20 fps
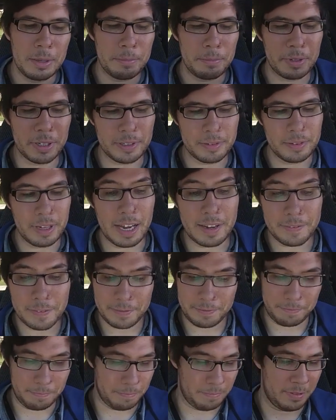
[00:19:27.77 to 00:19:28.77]
But I've
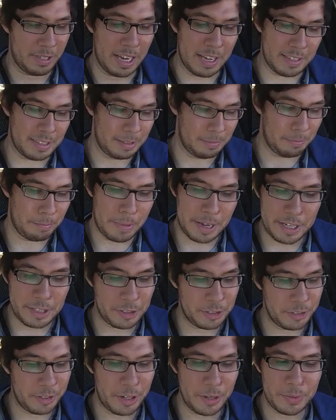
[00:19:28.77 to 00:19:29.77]
got some
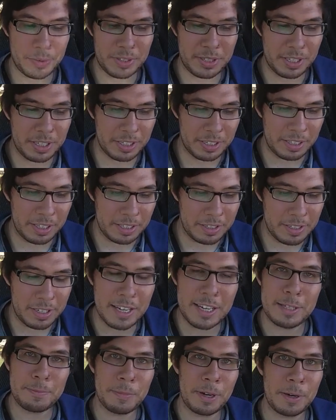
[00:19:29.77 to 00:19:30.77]
major notes here that you
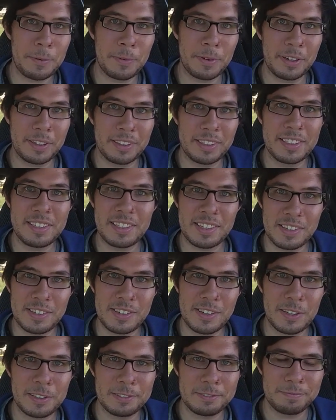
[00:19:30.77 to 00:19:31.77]
guys might want to listen
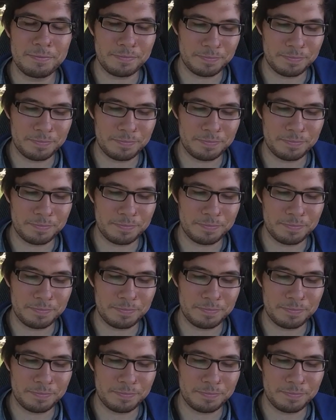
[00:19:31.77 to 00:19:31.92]
to.